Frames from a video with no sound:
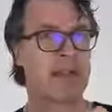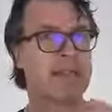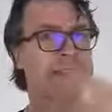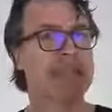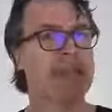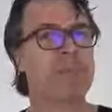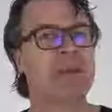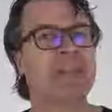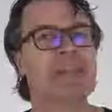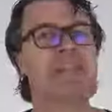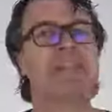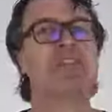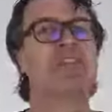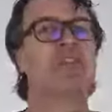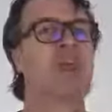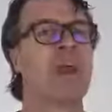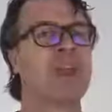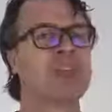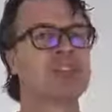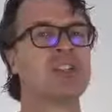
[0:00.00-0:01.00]
So that means the
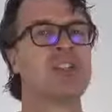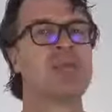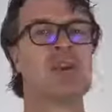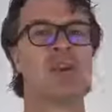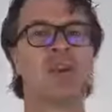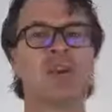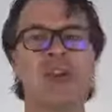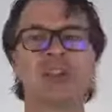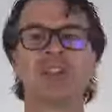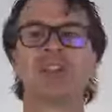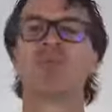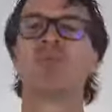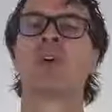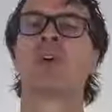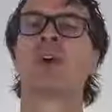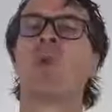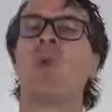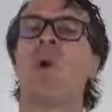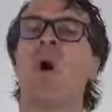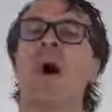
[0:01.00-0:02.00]
direction of correction
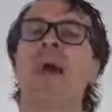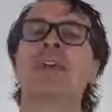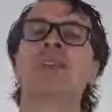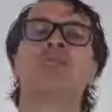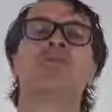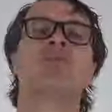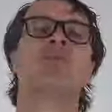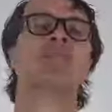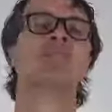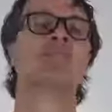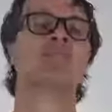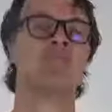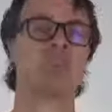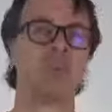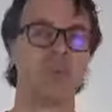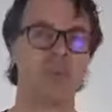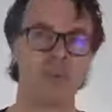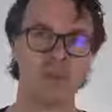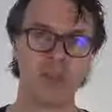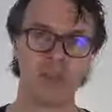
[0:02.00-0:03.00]
required to
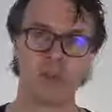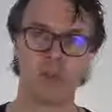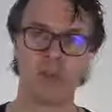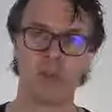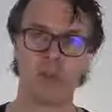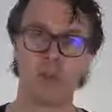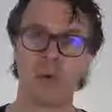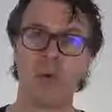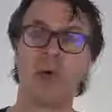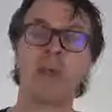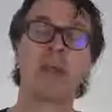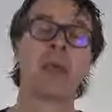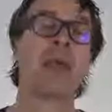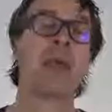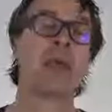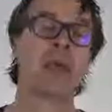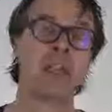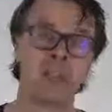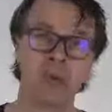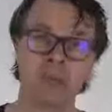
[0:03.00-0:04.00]
restore the cuboid
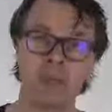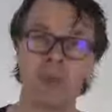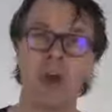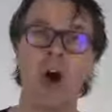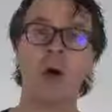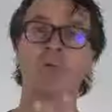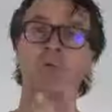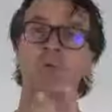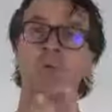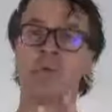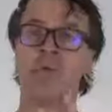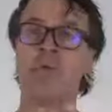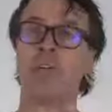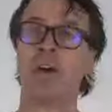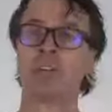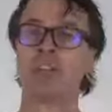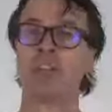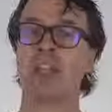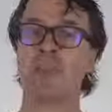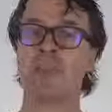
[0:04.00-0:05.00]
to its optimum
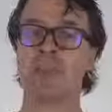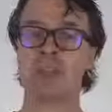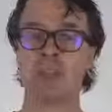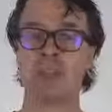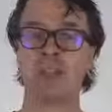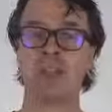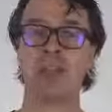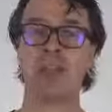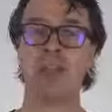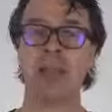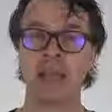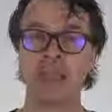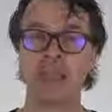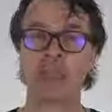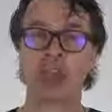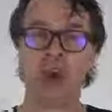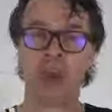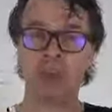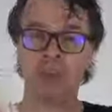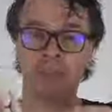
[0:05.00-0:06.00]
functioning position is
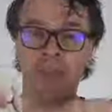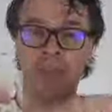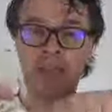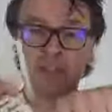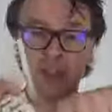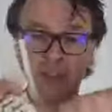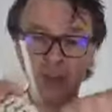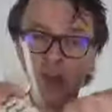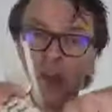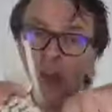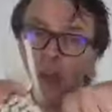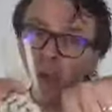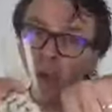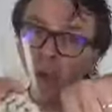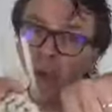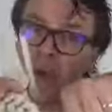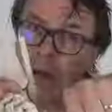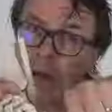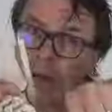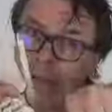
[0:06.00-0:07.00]
going to be to
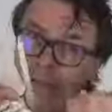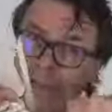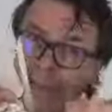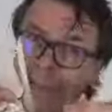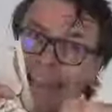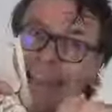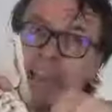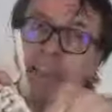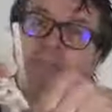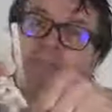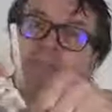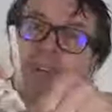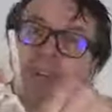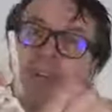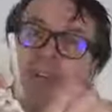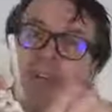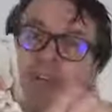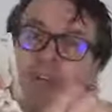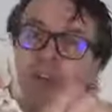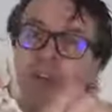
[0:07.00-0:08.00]

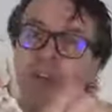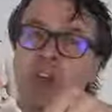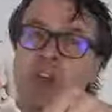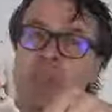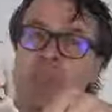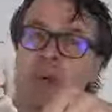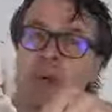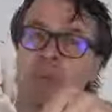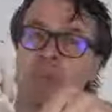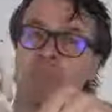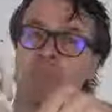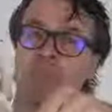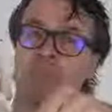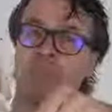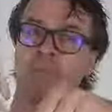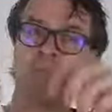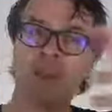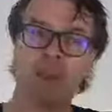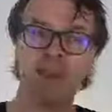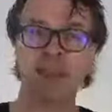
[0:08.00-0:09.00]
invert the cuboid.
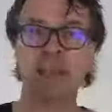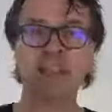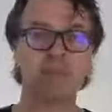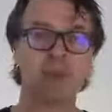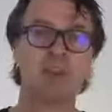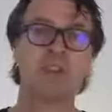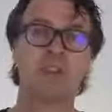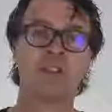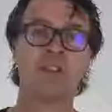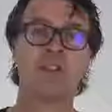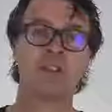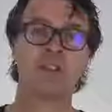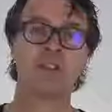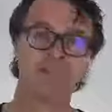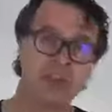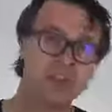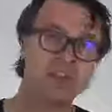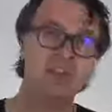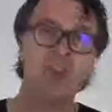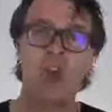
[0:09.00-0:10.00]
That's because,
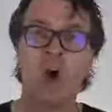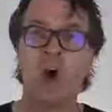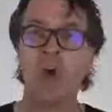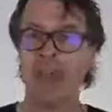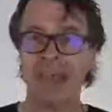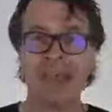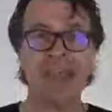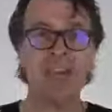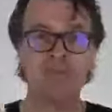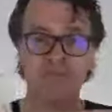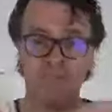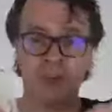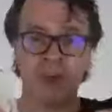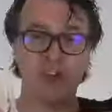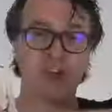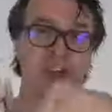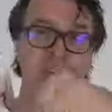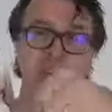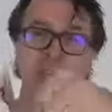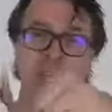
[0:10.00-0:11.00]
as you know,
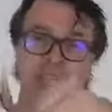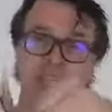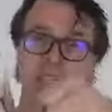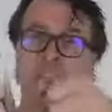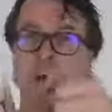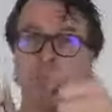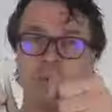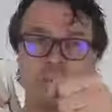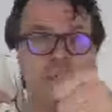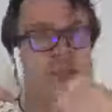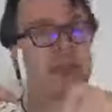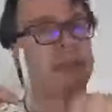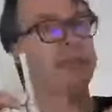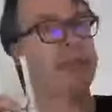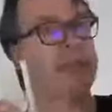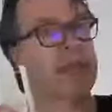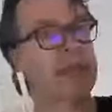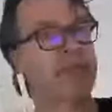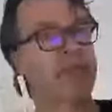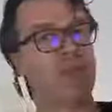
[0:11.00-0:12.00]
inversion is the opposite of
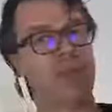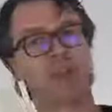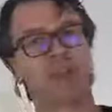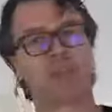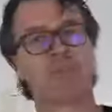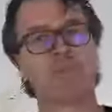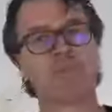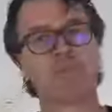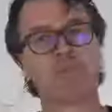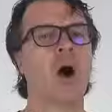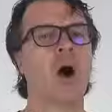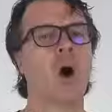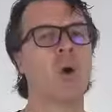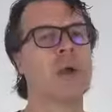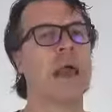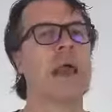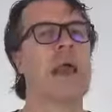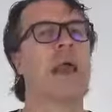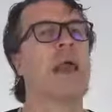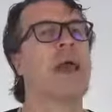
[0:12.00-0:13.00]
eversion.
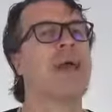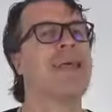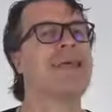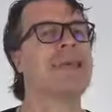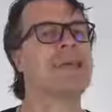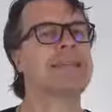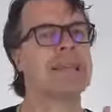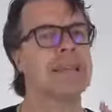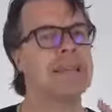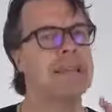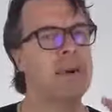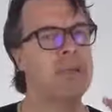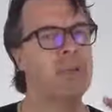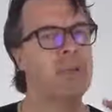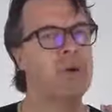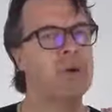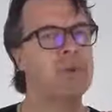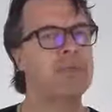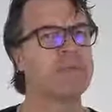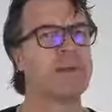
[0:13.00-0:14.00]
Okay, there's a
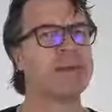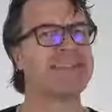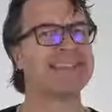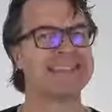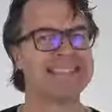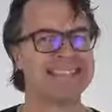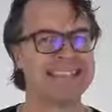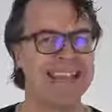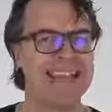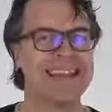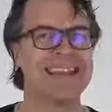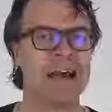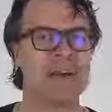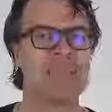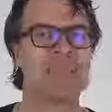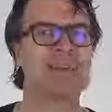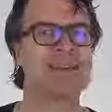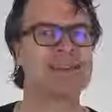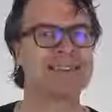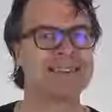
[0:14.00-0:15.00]
number of
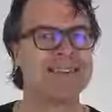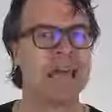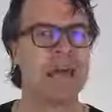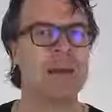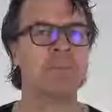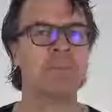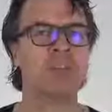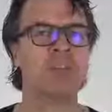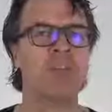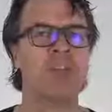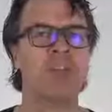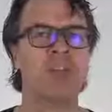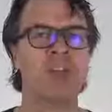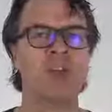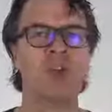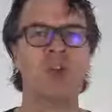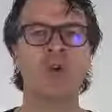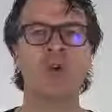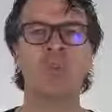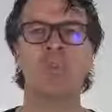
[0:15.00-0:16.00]
setup steps
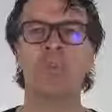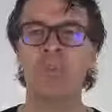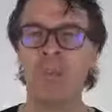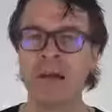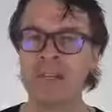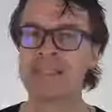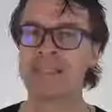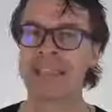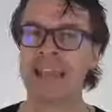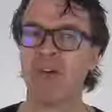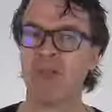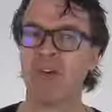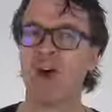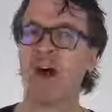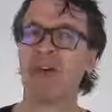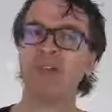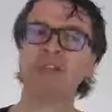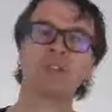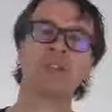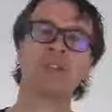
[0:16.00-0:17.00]
you must get
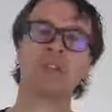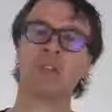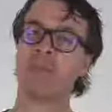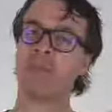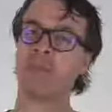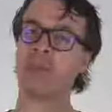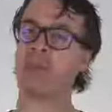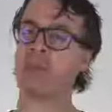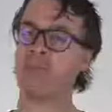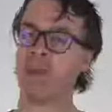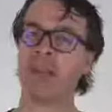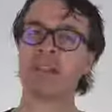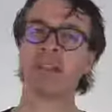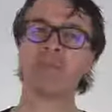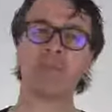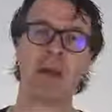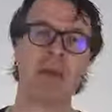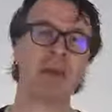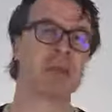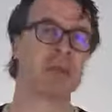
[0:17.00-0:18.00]
right to deliver an
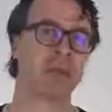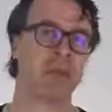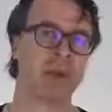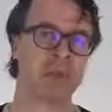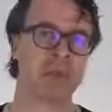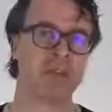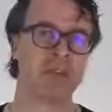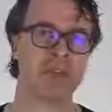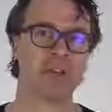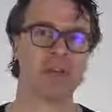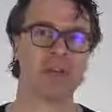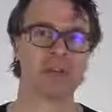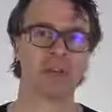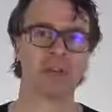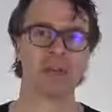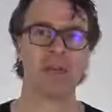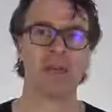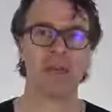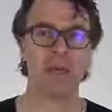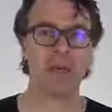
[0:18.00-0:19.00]
effective manual therapy service.
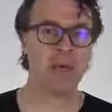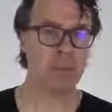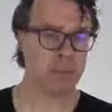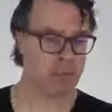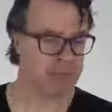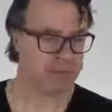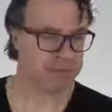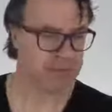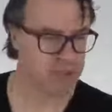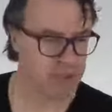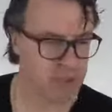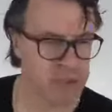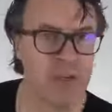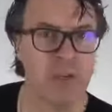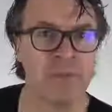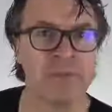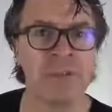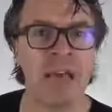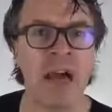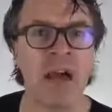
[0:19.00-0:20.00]
Please make sure
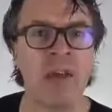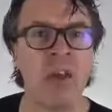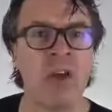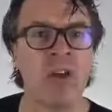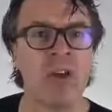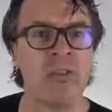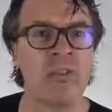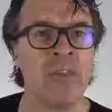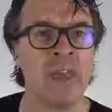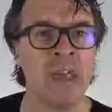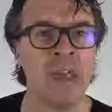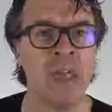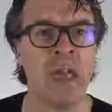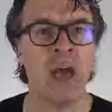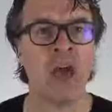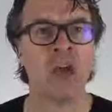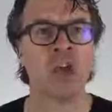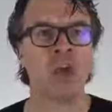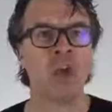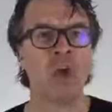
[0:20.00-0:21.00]
you've downloaded
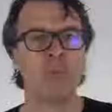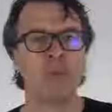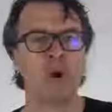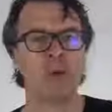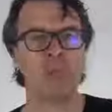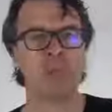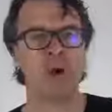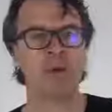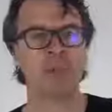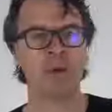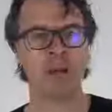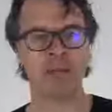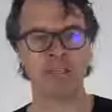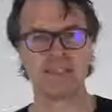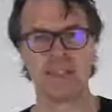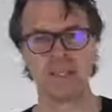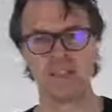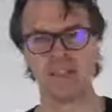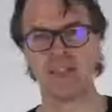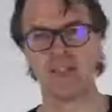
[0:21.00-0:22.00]
the Cuboid
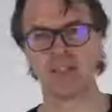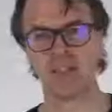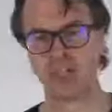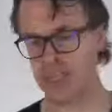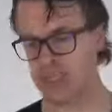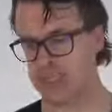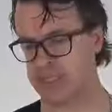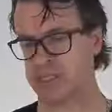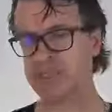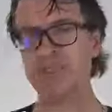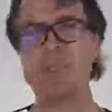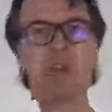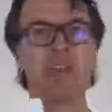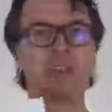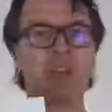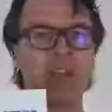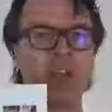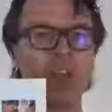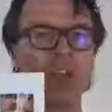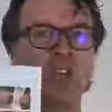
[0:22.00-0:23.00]
Mobilization sheets
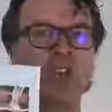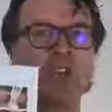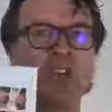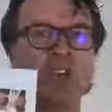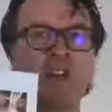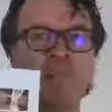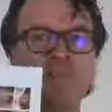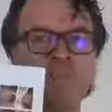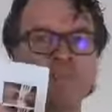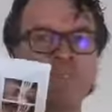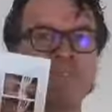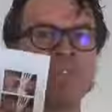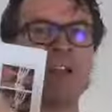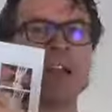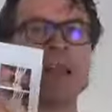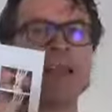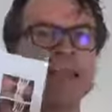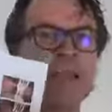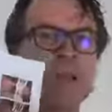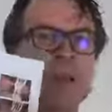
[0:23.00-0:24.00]
so that you can
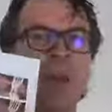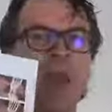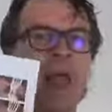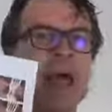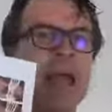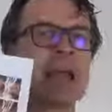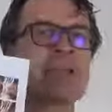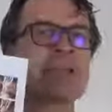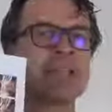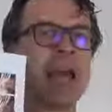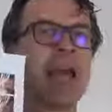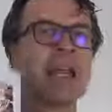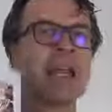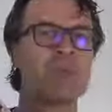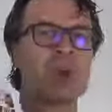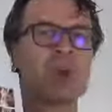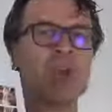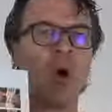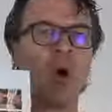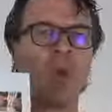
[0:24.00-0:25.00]
fill in the blanks as
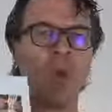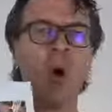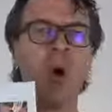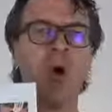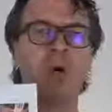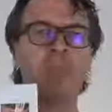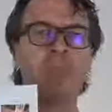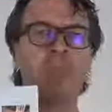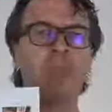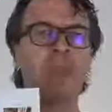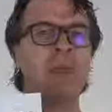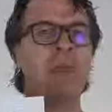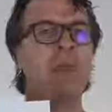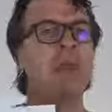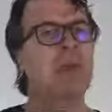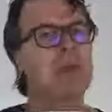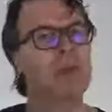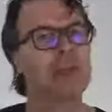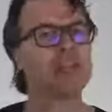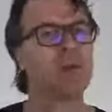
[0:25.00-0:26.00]
we go along.
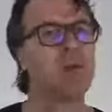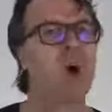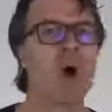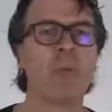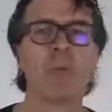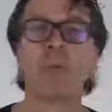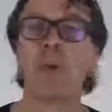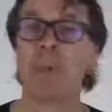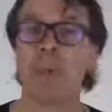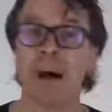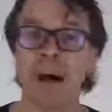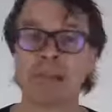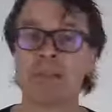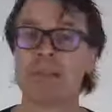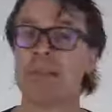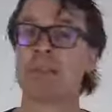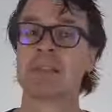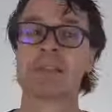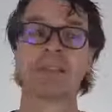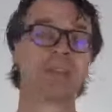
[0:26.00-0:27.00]
This will help you
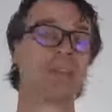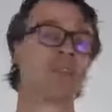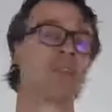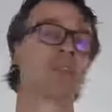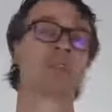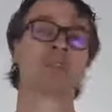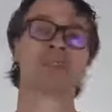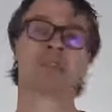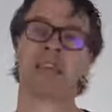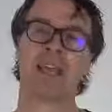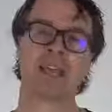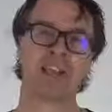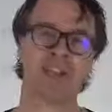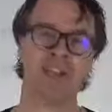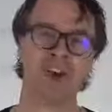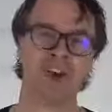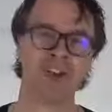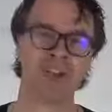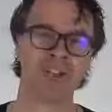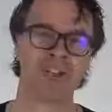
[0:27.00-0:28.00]
master the skills in
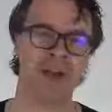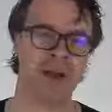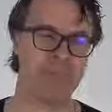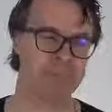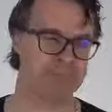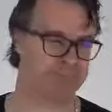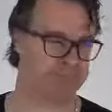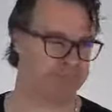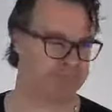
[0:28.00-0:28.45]
no time.